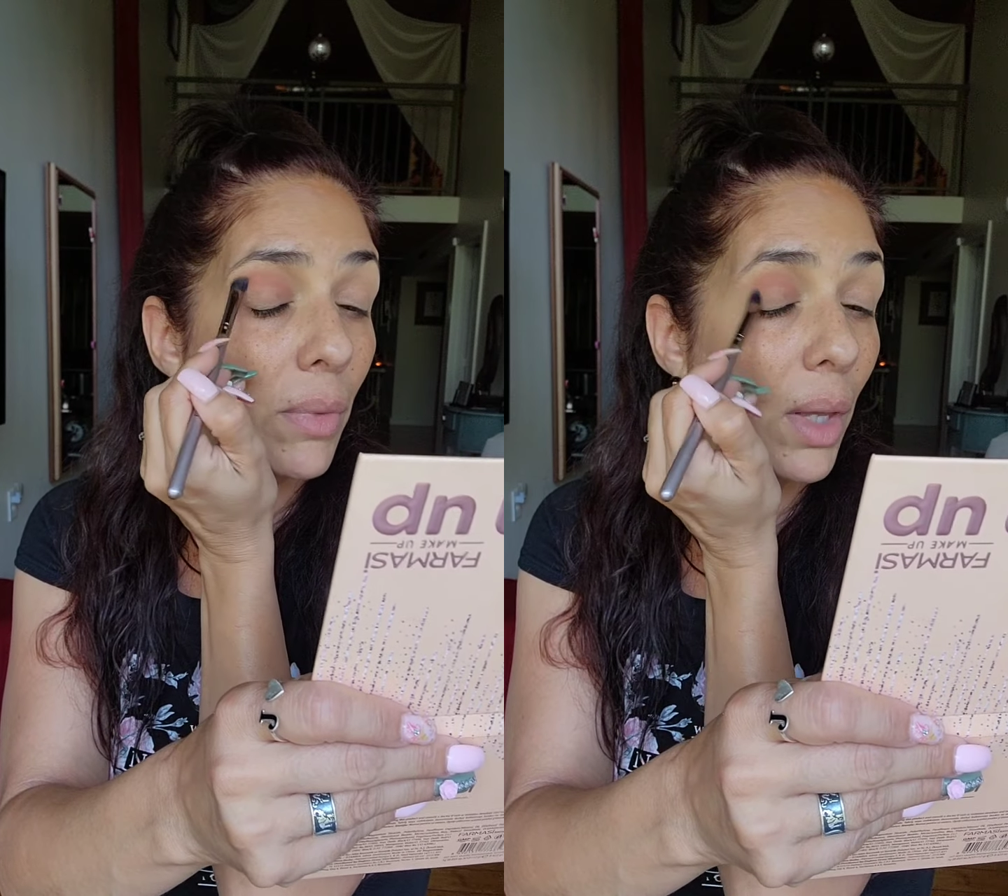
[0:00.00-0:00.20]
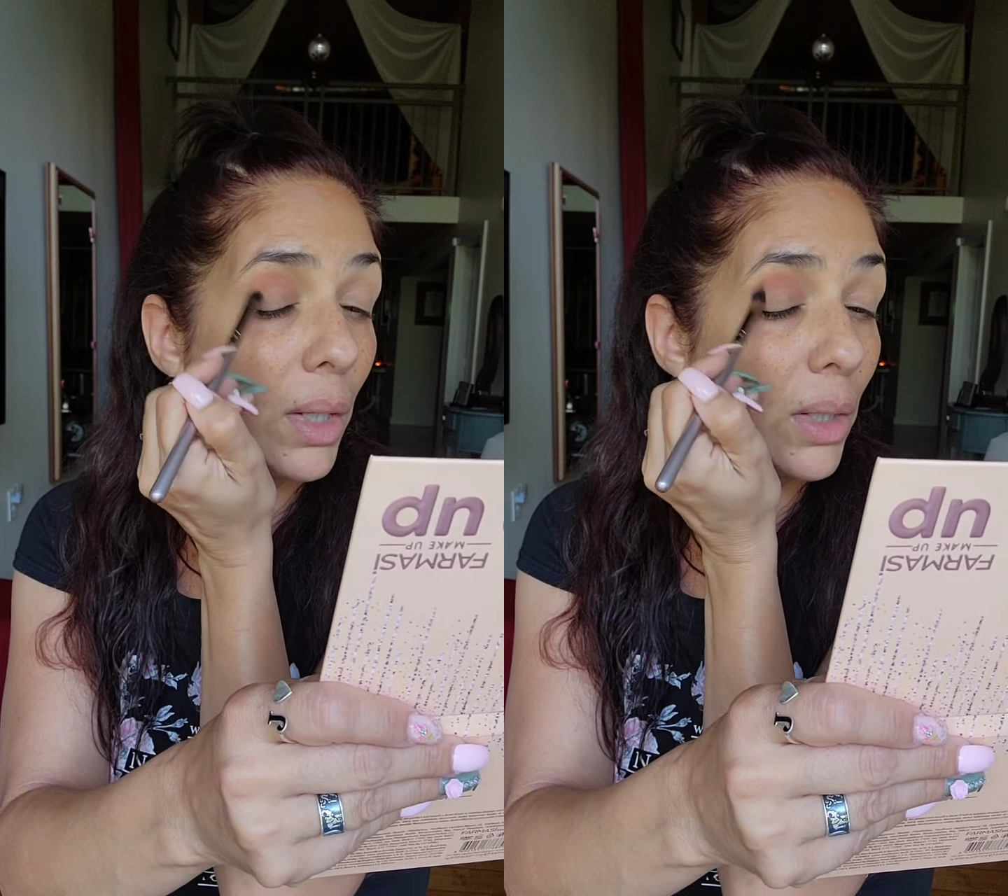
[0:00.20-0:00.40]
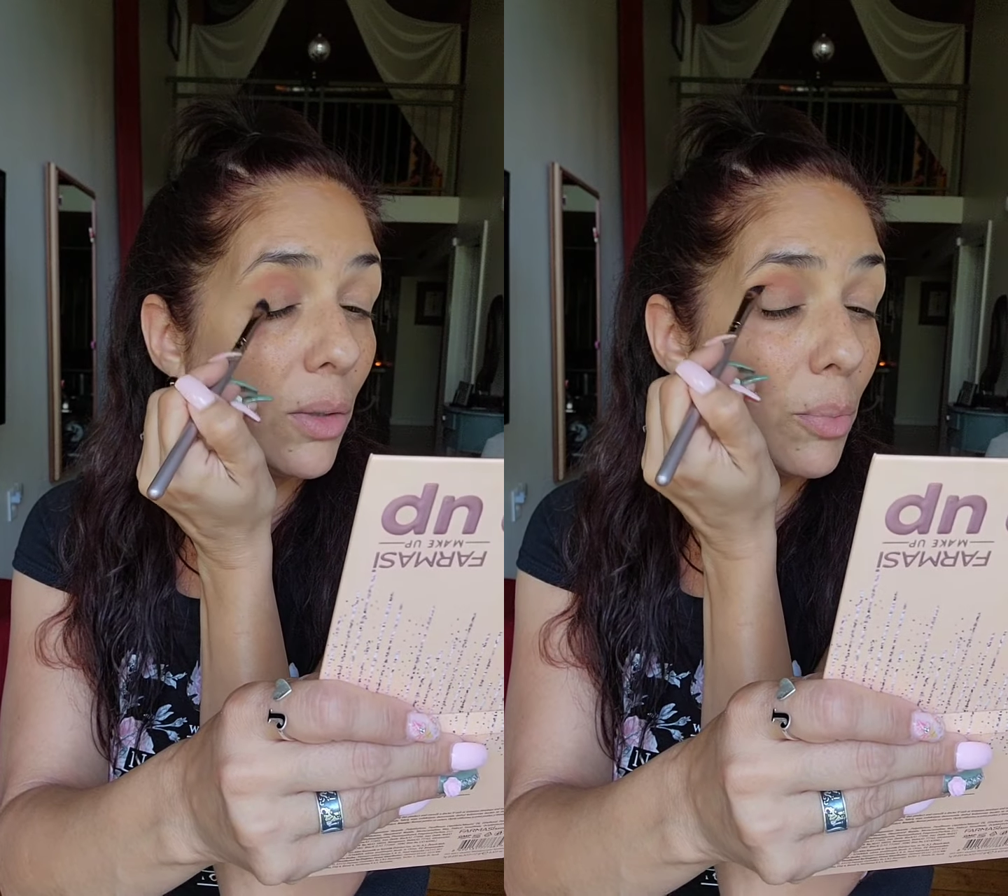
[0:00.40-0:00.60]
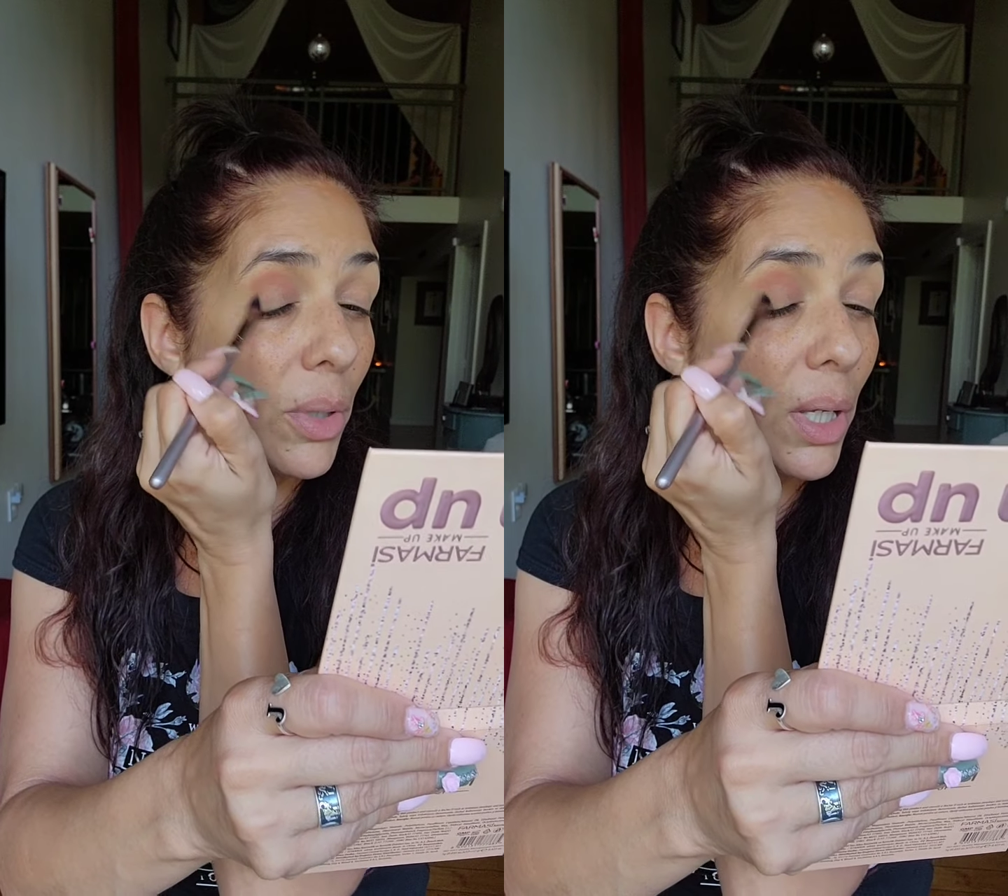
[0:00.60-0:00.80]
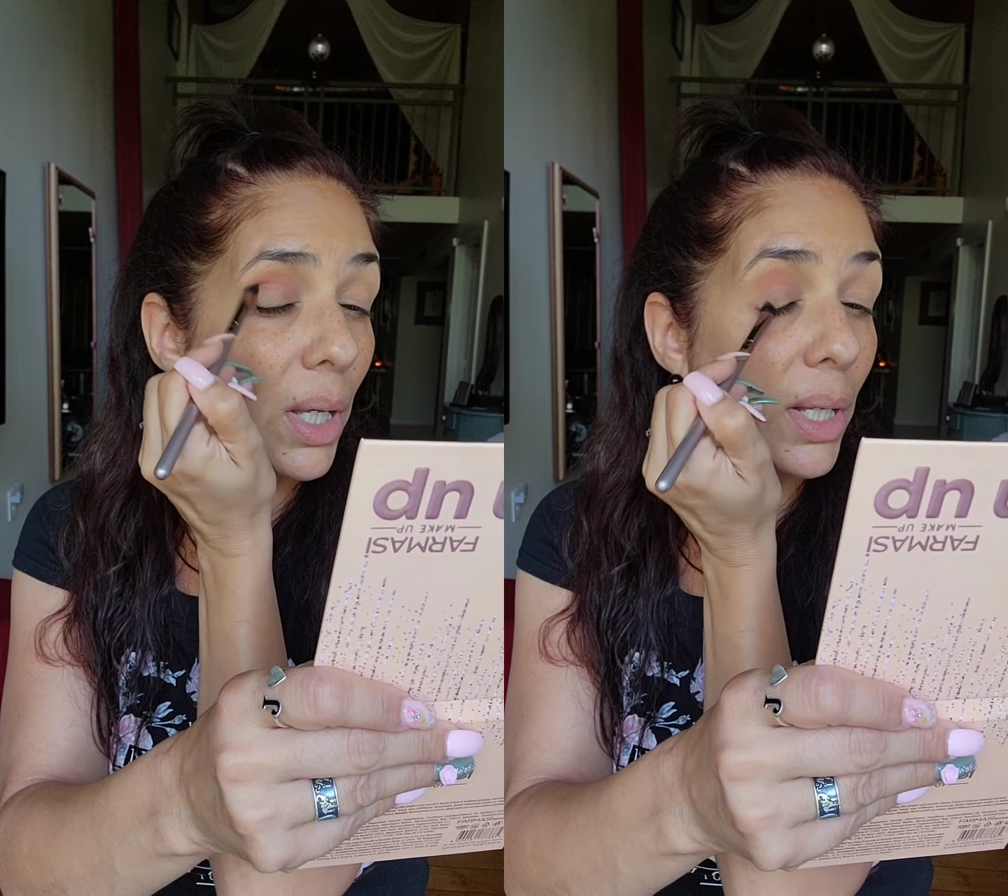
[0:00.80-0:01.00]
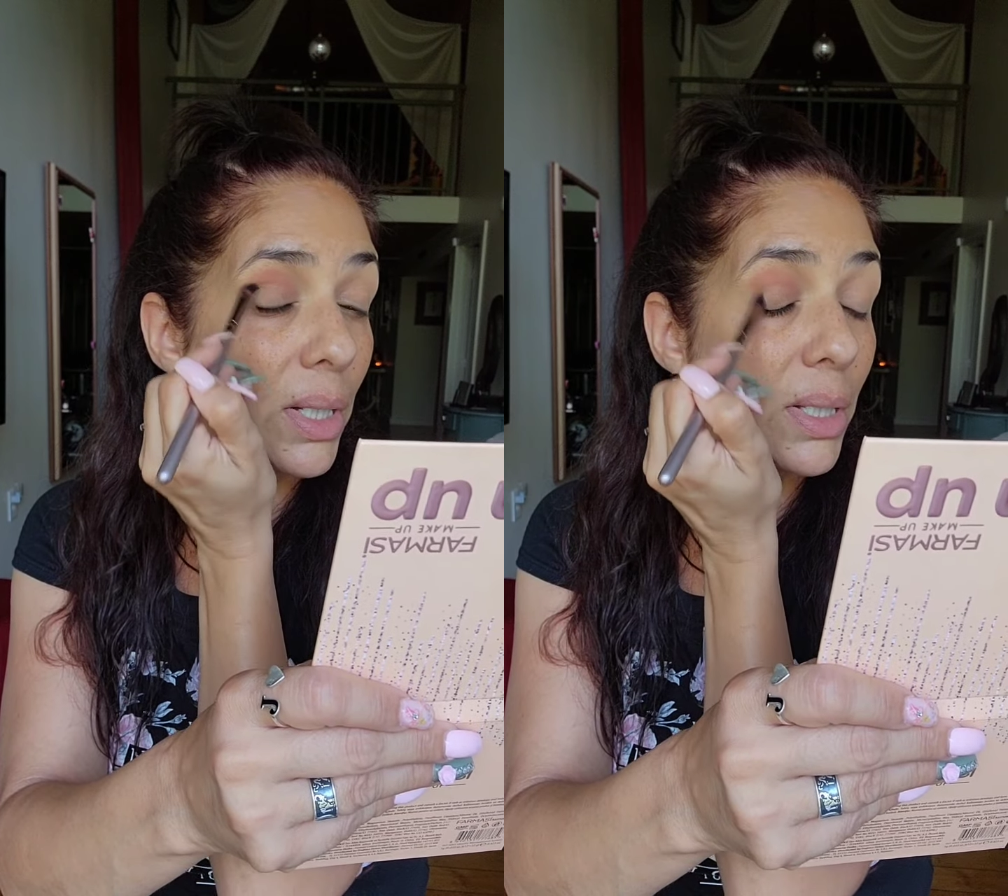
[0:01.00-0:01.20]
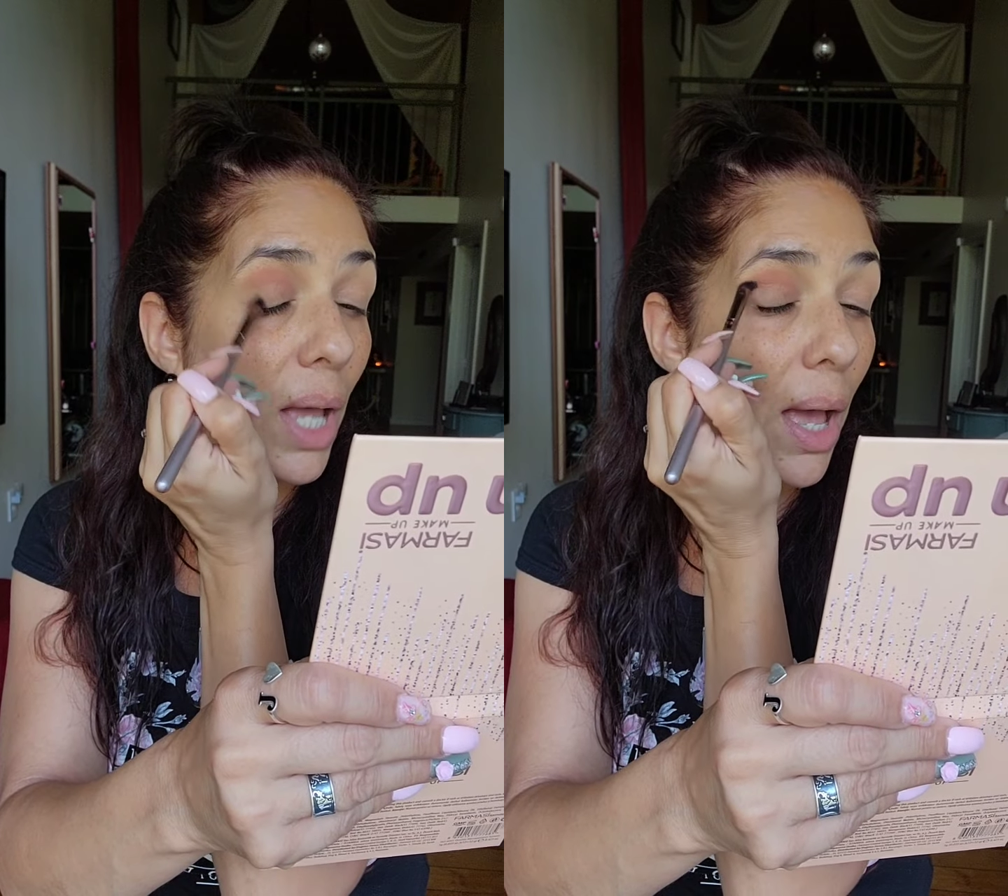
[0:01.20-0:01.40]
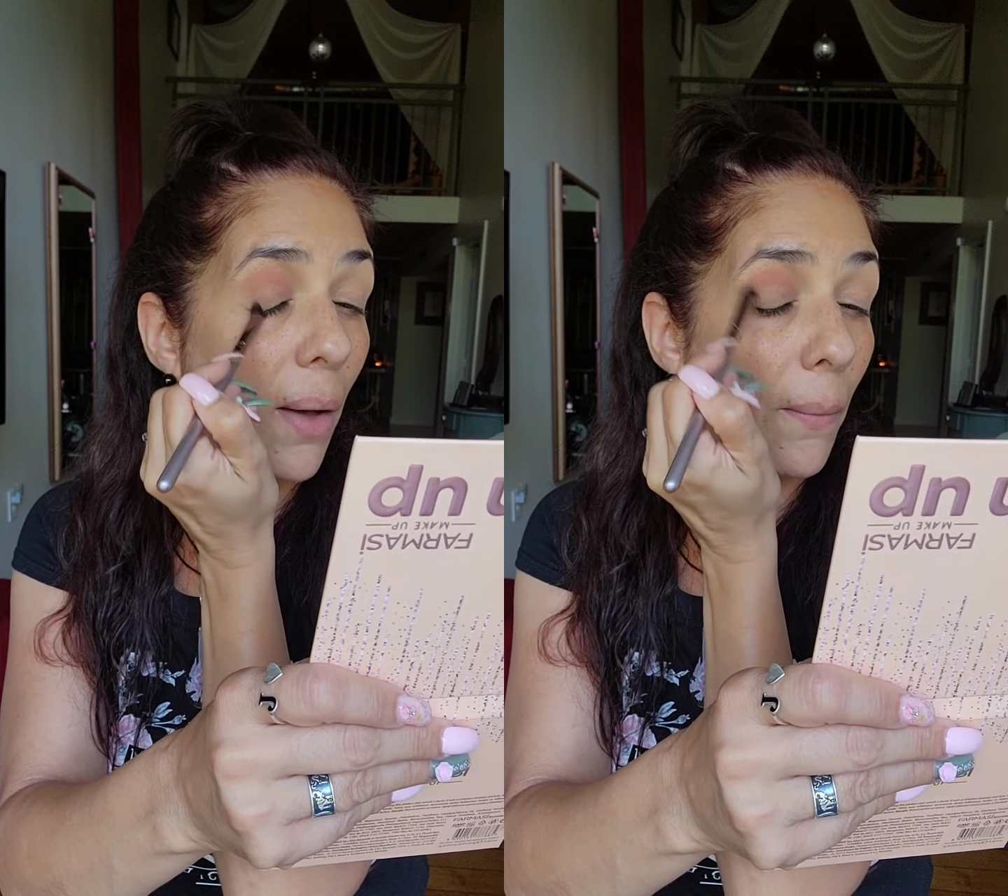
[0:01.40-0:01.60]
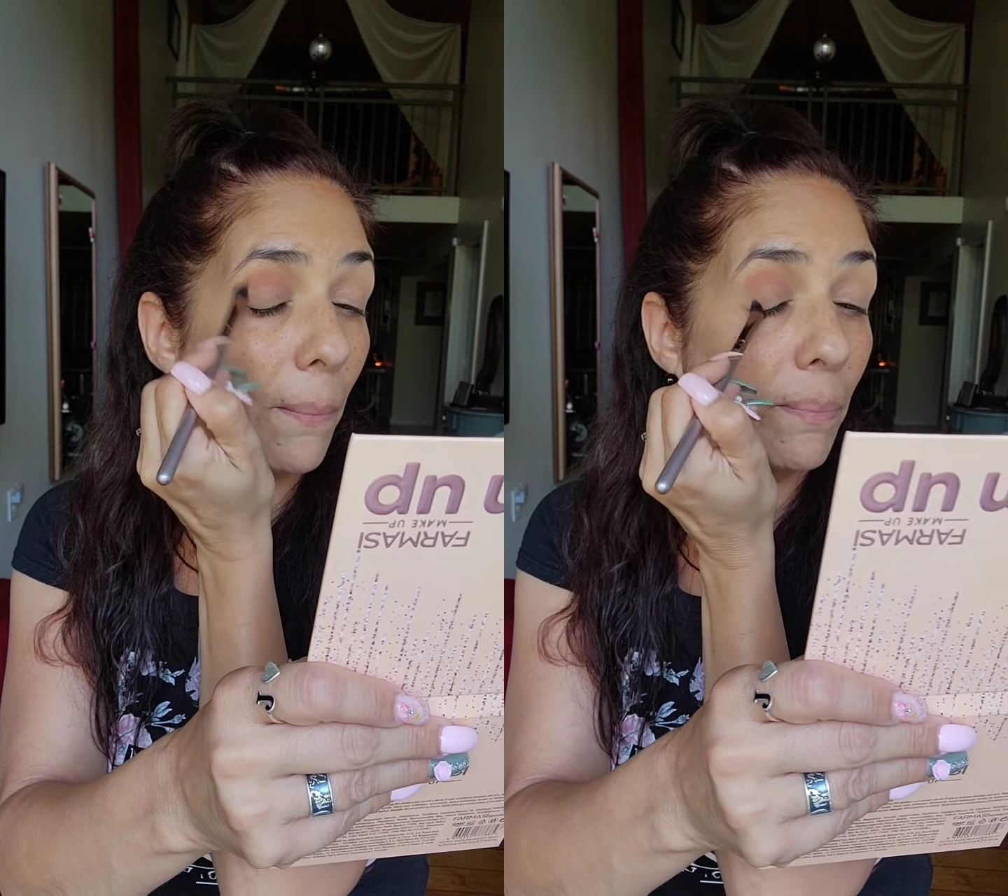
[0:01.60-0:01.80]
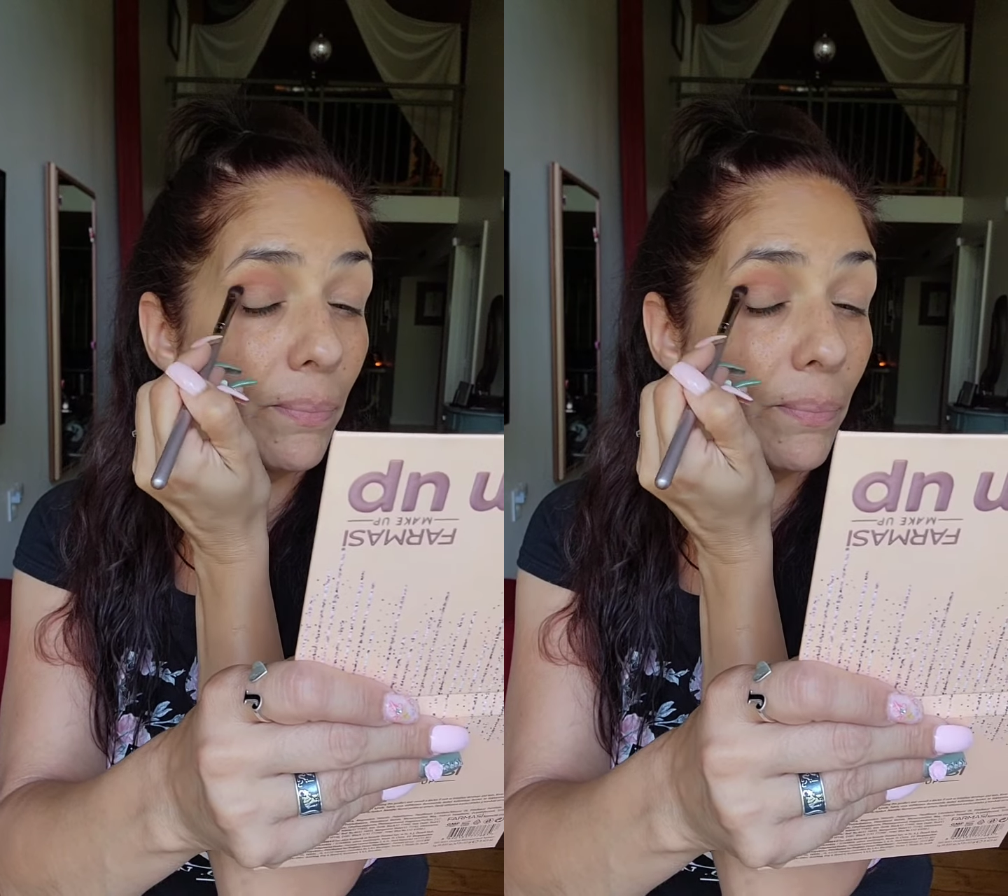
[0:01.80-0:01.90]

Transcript: And then you're bringing it down.